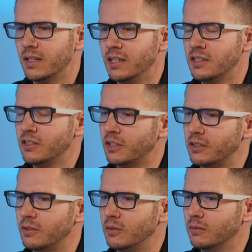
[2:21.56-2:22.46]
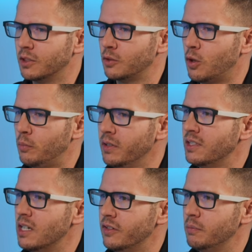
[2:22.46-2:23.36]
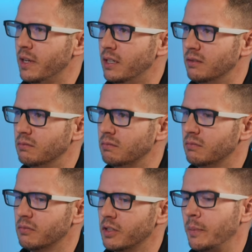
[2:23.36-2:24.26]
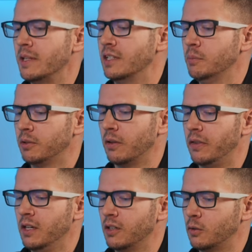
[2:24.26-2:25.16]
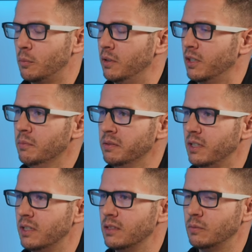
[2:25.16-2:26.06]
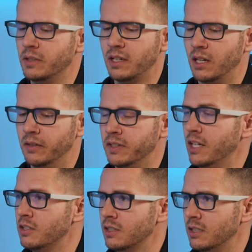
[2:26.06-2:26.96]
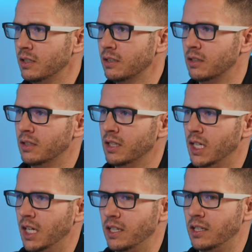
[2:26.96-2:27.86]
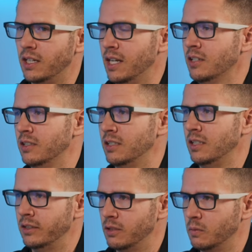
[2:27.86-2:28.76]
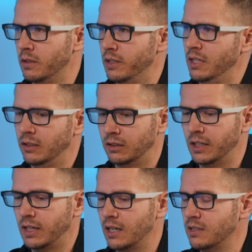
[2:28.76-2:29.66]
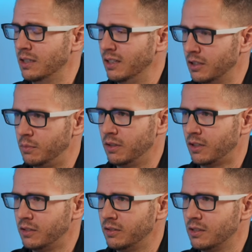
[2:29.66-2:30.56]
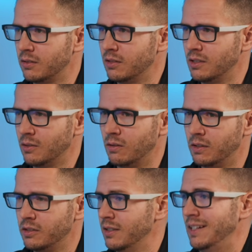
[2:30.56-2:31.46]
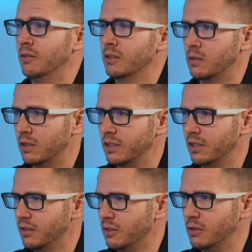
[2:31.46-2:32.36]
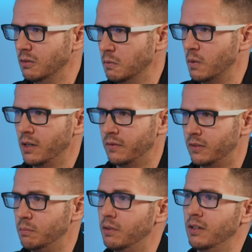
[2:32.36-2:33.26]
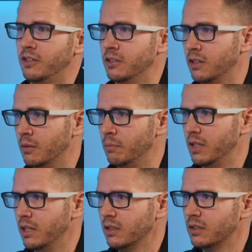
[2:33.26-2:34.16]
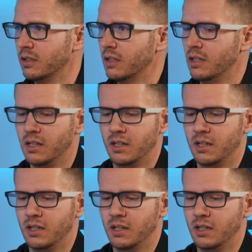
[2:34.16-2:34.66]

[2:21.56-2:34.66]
It's interesting because corporate's never been, I mean, the typical thing in a corporate company is we have an agency mm-hmm. and then that agency is the one that either like has in-house production resources or they're just outsourcing to whatever production company mm-hmm.